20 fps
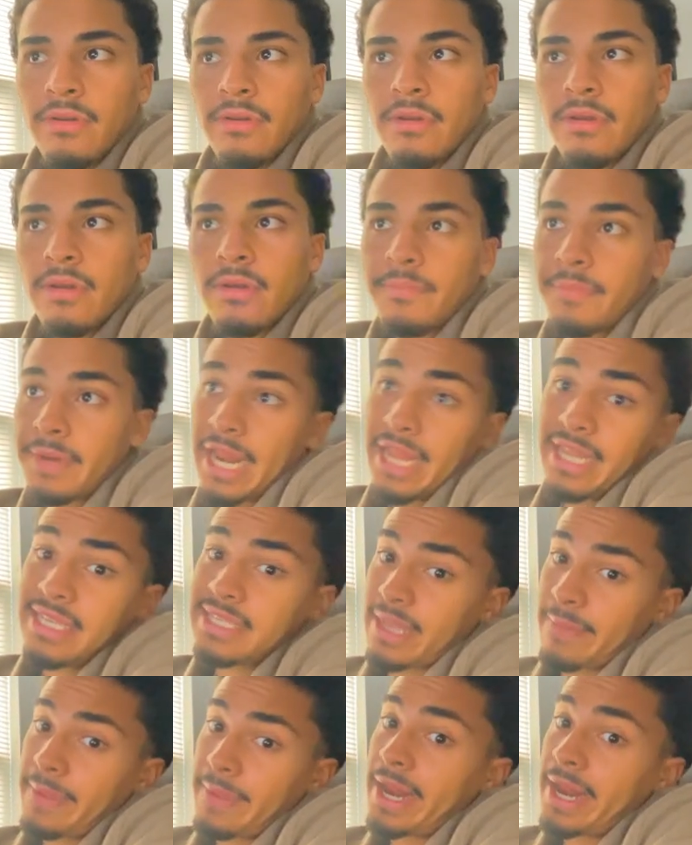But at least I
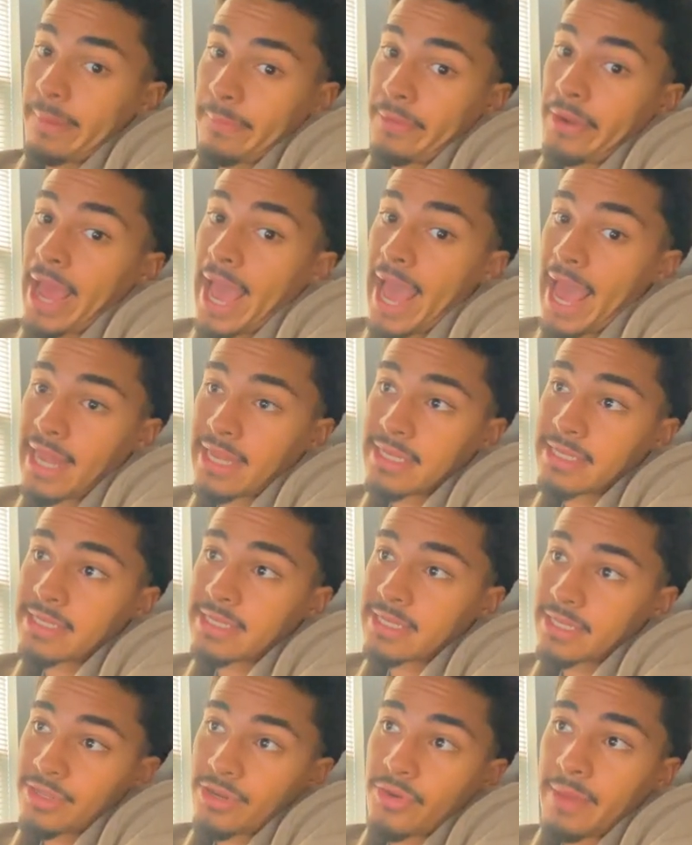made a couple dollars.
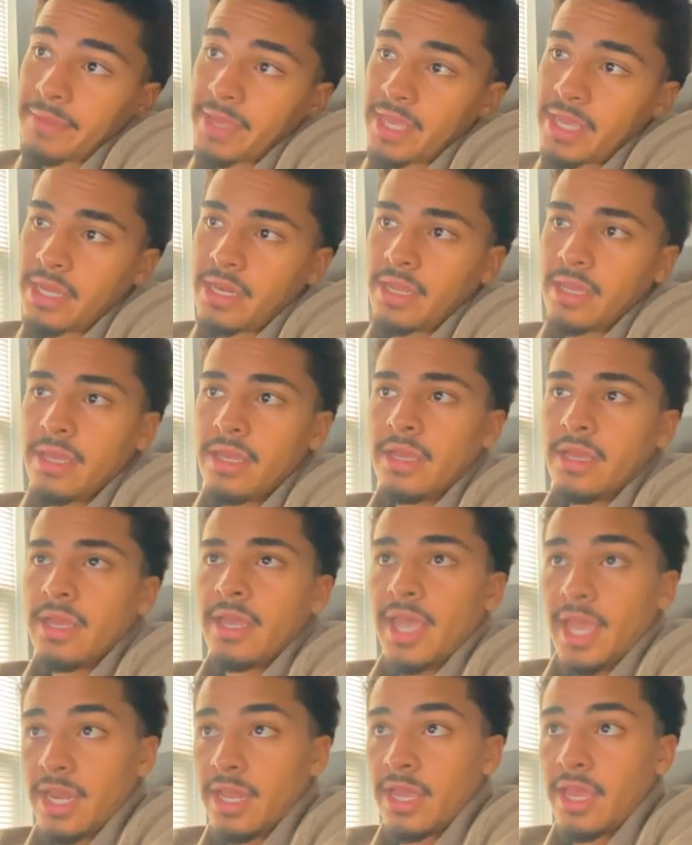You know what I mean?
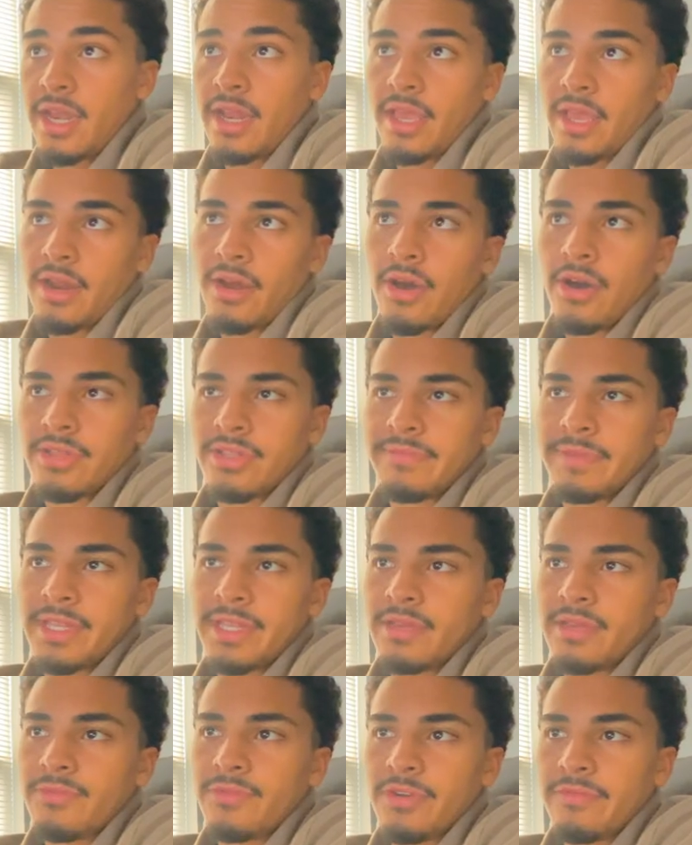And it ultimately
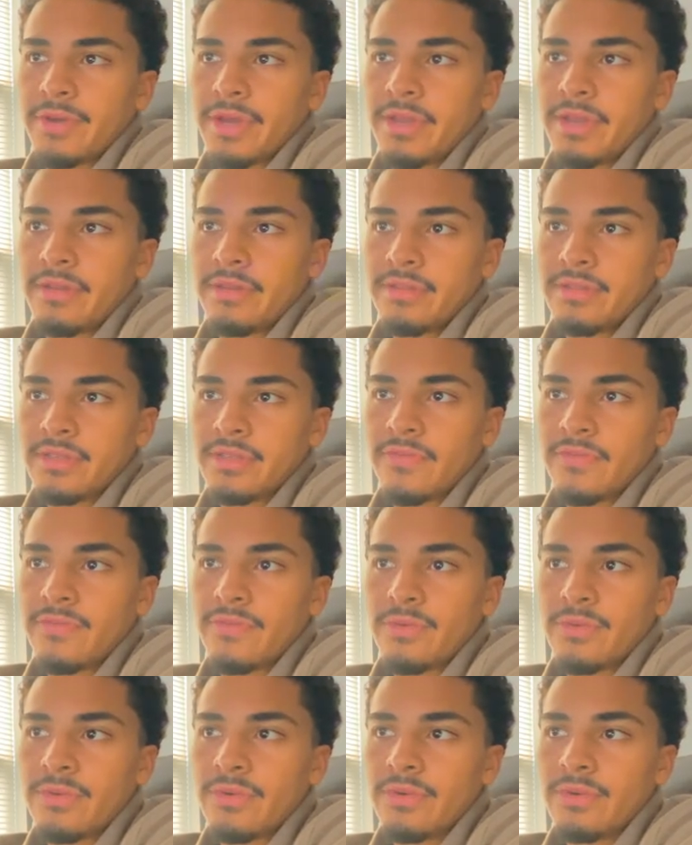would have went to
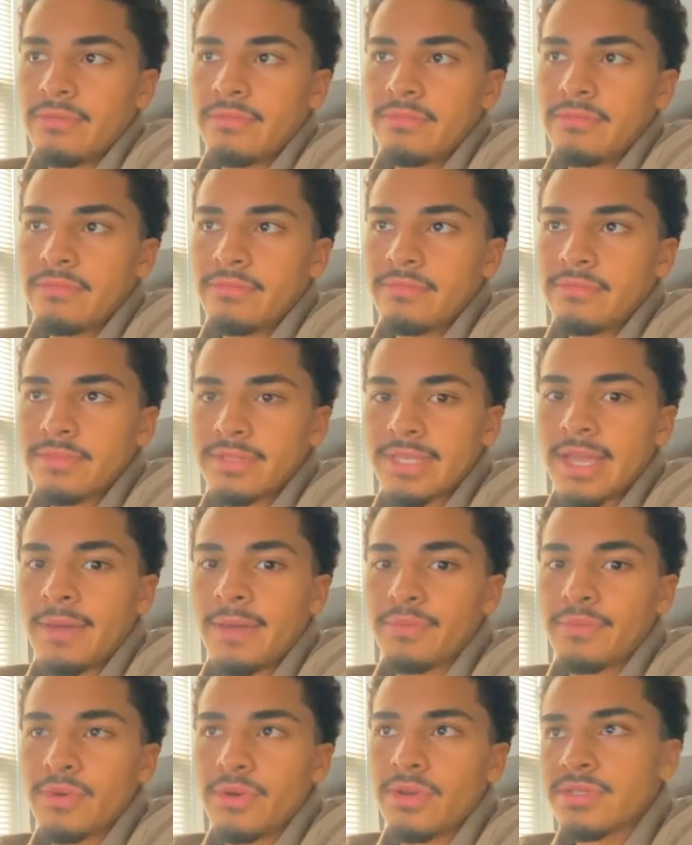full stop
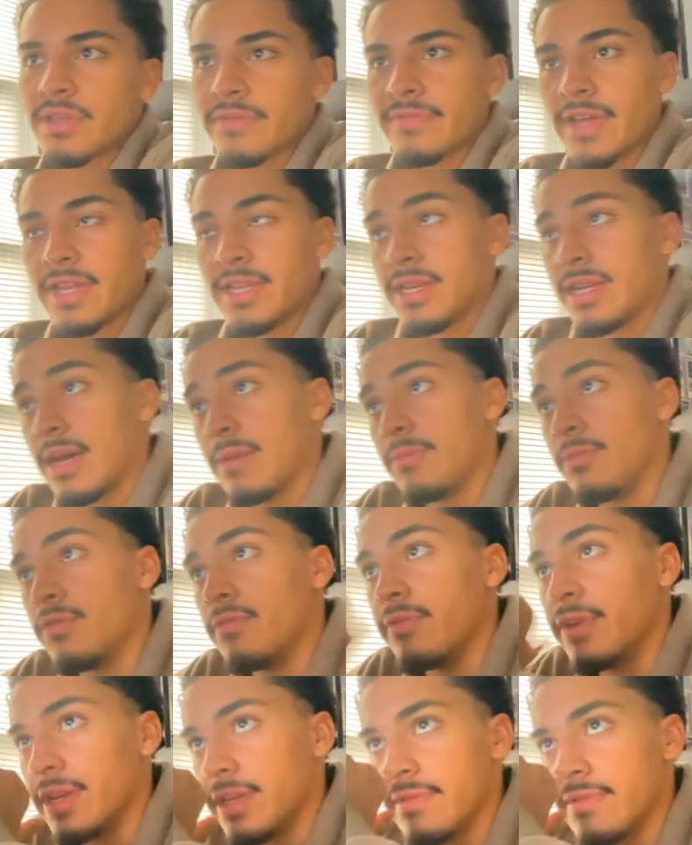loss if I did not move
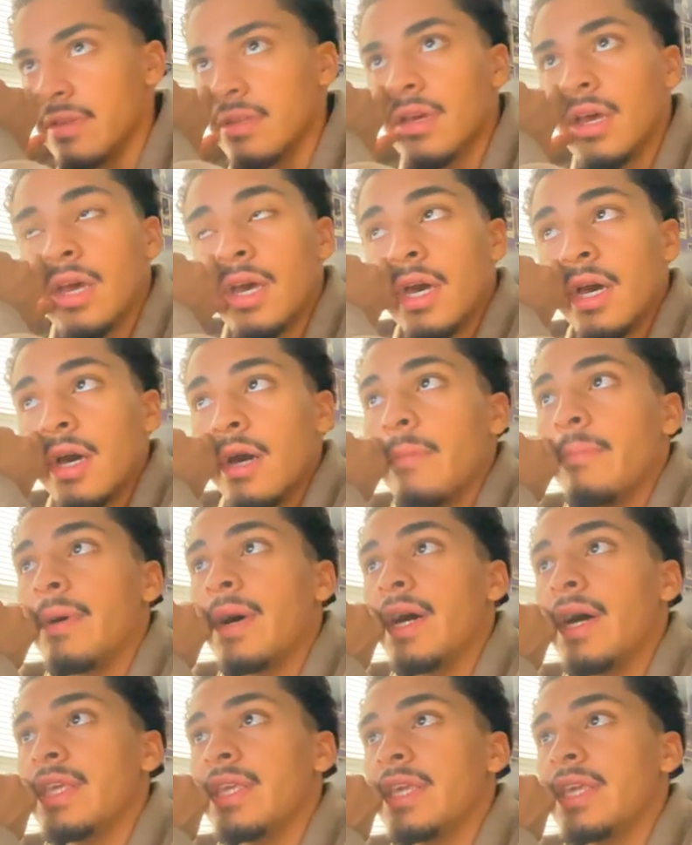break even. But yeah,